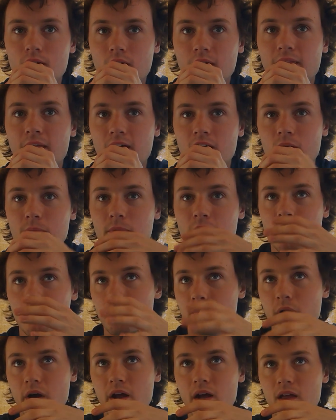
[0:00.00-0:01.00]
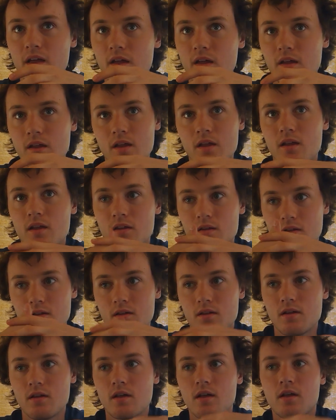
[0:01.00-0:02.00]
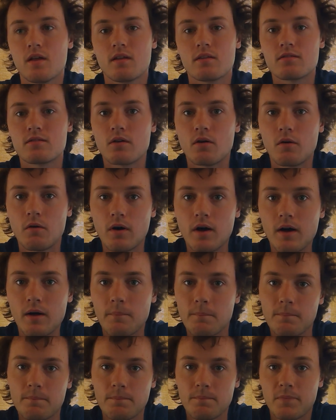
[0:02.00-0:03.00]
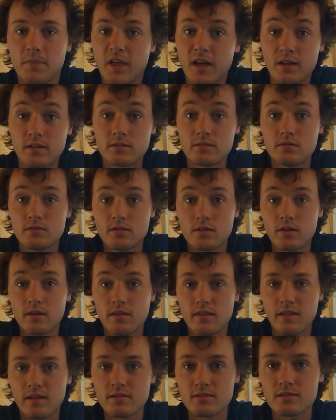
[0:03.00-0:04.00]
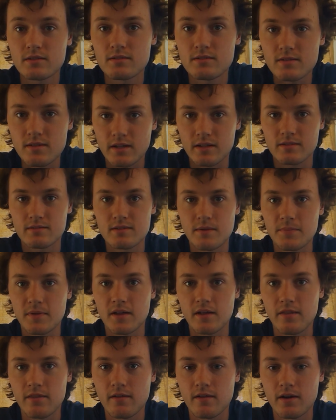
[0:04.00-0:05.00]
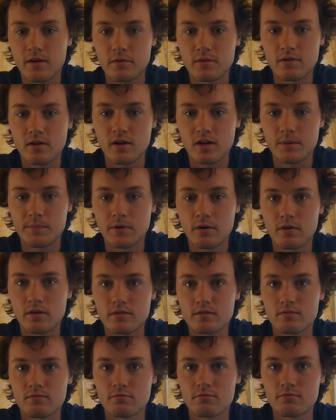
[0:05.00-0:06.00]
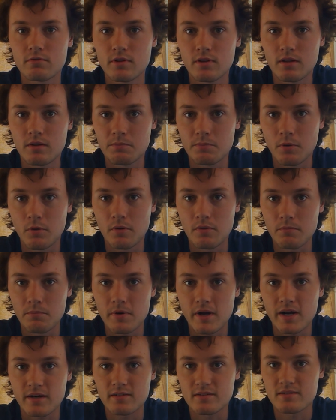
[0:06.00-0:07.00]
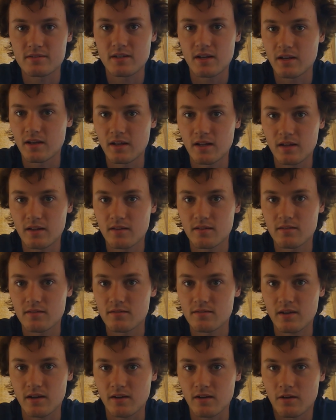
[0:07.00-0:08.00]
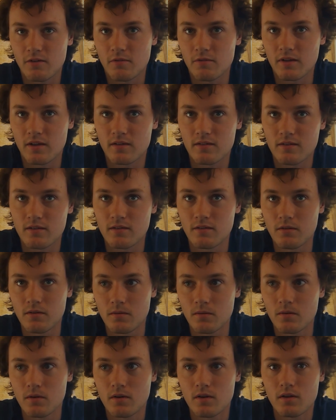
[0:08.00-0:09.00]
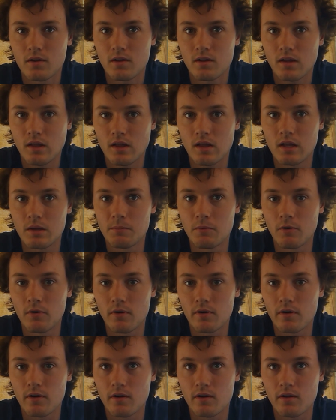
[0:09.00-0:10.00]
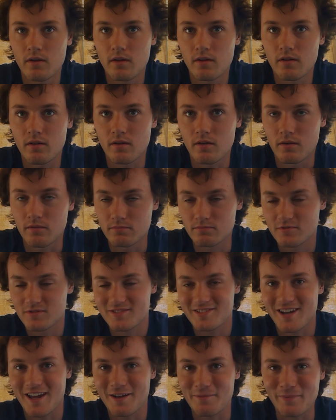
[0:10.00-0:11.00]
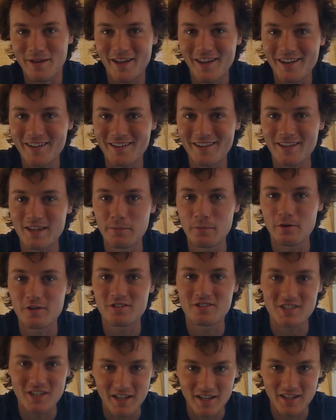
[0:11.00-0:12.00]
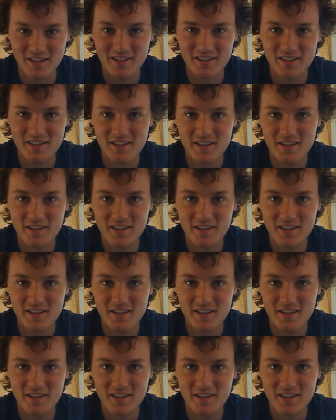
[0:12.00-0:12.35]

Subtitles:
and that can be your break. So yeah, that's just like something I thought I would talk about. It's a really important practice technique, second only to keyboard or stack mat. Keyboard is cheating.